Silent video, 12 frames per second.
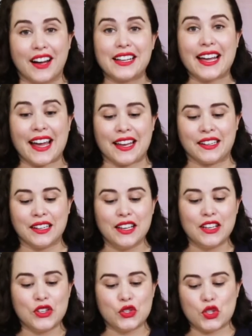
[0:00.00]
again.
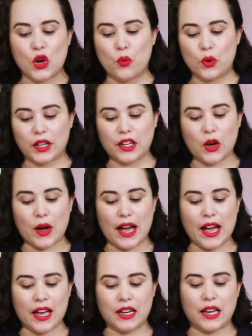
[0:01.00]
So we're gonna go
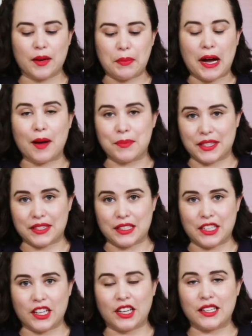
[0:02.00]
ahead and pop this in
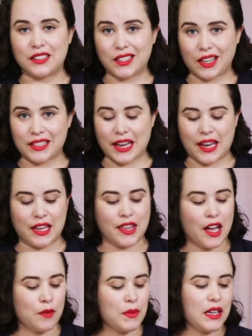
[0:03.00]
here and saute
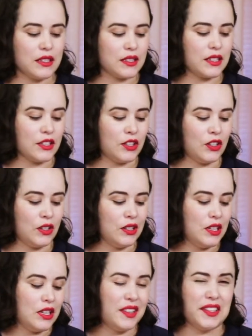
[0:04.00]
them until
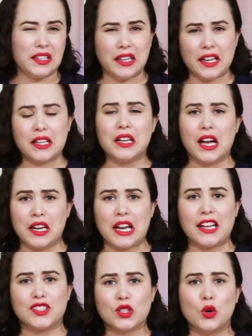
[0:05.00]
they're like a
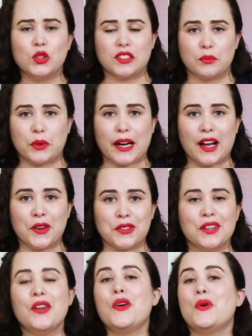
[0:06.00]
nice golden
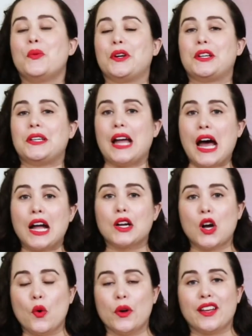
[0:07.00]
brown. We're not
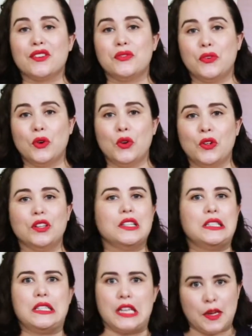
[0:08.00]
going full
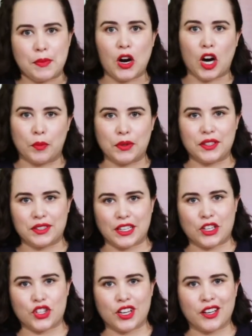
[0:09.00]
deep
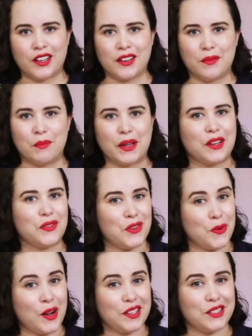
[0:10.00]
caramelization, but if you
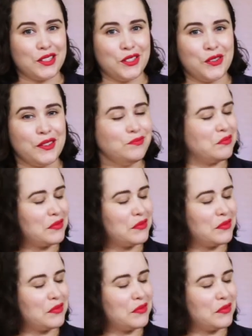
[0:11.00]
want to,